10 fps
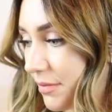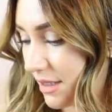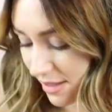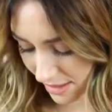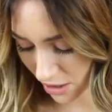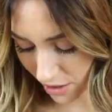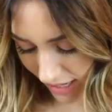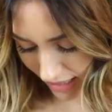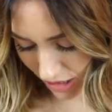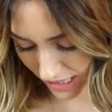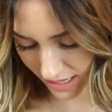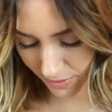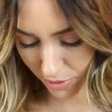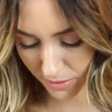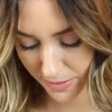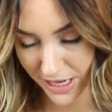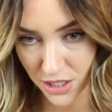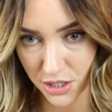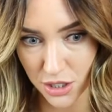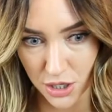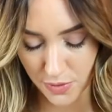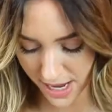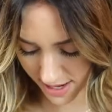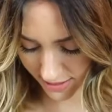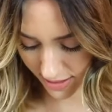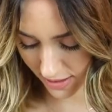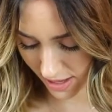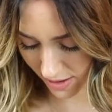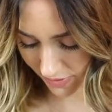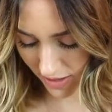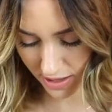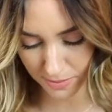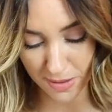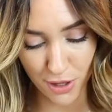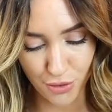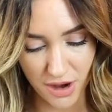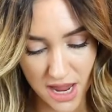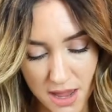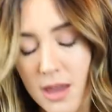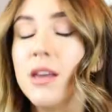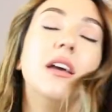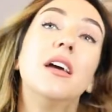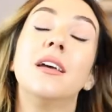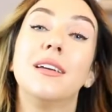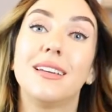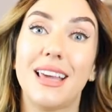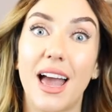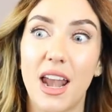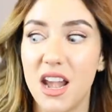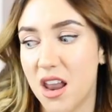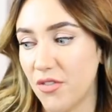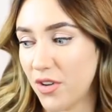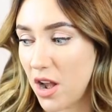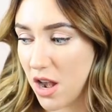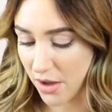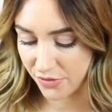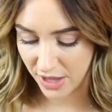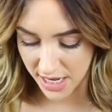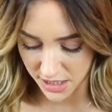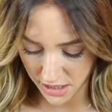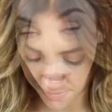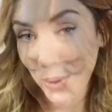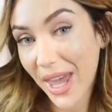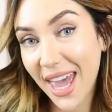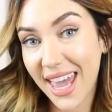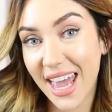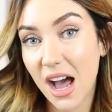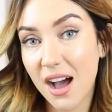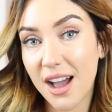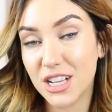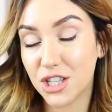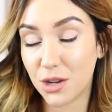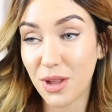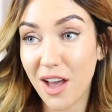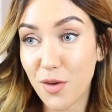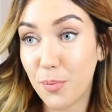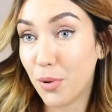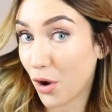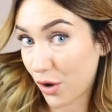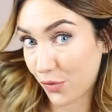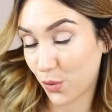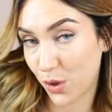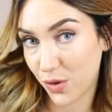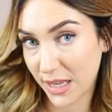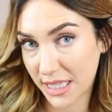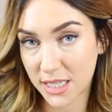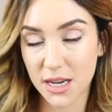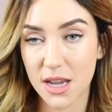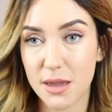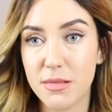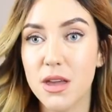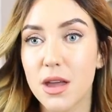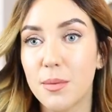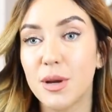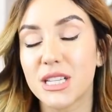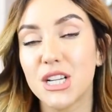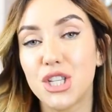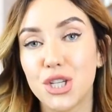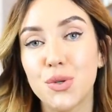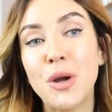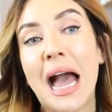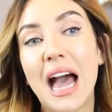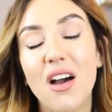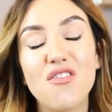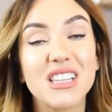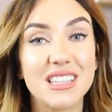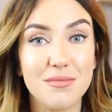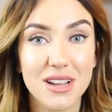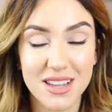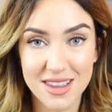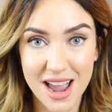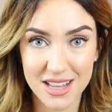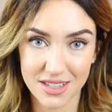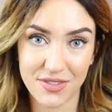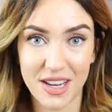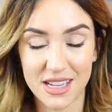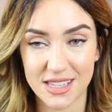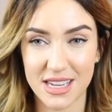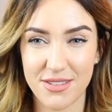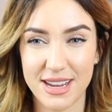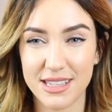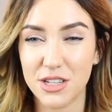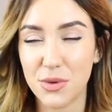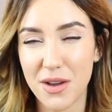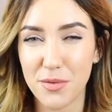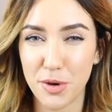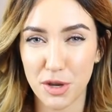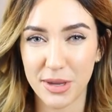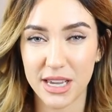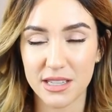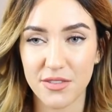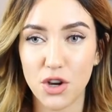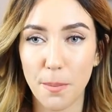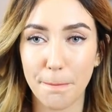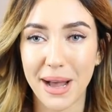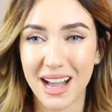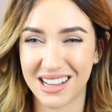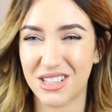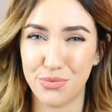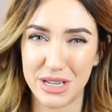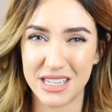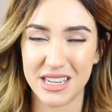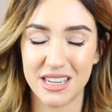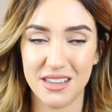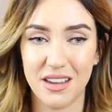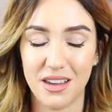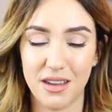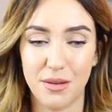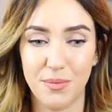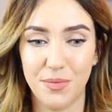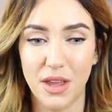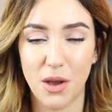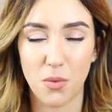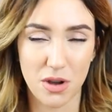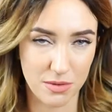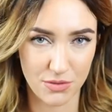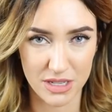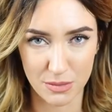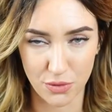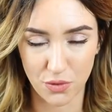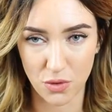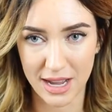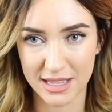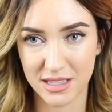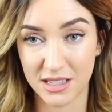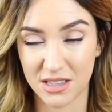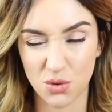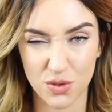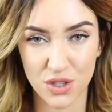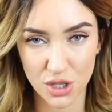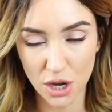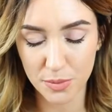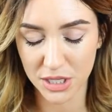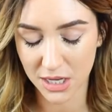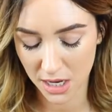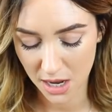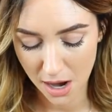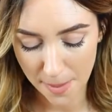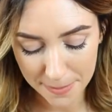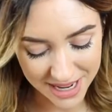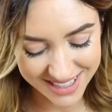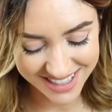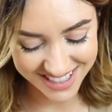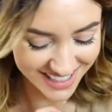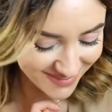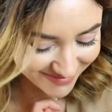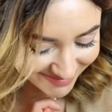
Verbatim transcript: since I got it, actually. Probably about two weeks, I think, feel, maybe three. Yeah, love, love that. Okay, I don't have a book for you this time, but I do have some Netflix series. I don't have a book because I've gone back to reading um, what I was reading beforehand because I sort of stopped, but